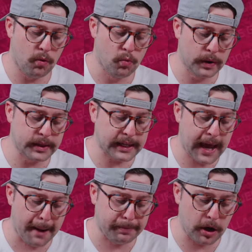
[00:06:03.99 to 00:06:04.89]
With the
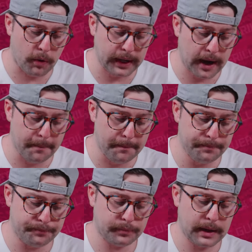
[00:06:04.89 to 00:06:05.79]
cap going up,
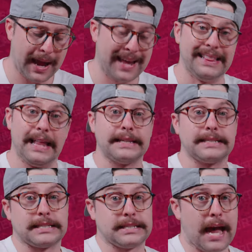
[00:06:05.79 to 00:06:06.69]
and
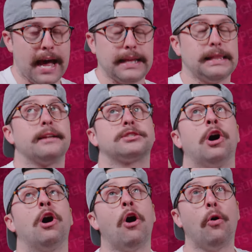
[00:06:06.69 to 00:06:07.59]
let's
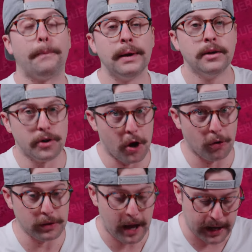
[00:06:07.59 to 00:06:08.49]
hope
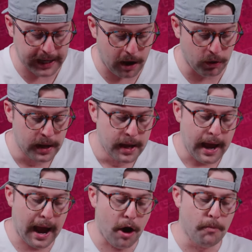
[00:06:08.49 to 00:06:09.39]
no lockout,
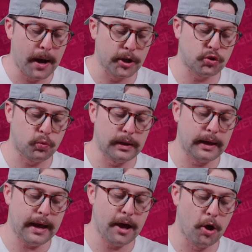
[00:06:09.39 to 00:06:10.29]
how much will
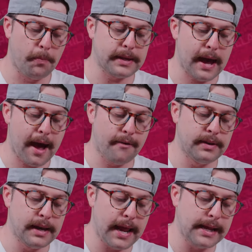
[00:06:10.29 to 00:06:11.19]
it help to have
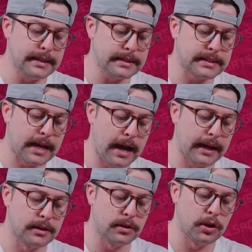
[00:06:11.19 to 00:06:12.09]
Nate
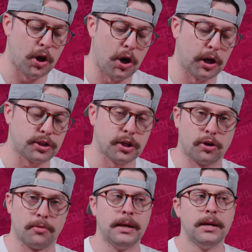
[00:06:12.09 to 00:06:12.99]
signed
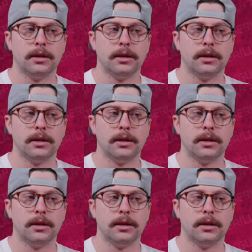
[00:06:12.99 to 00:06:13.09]
long-term?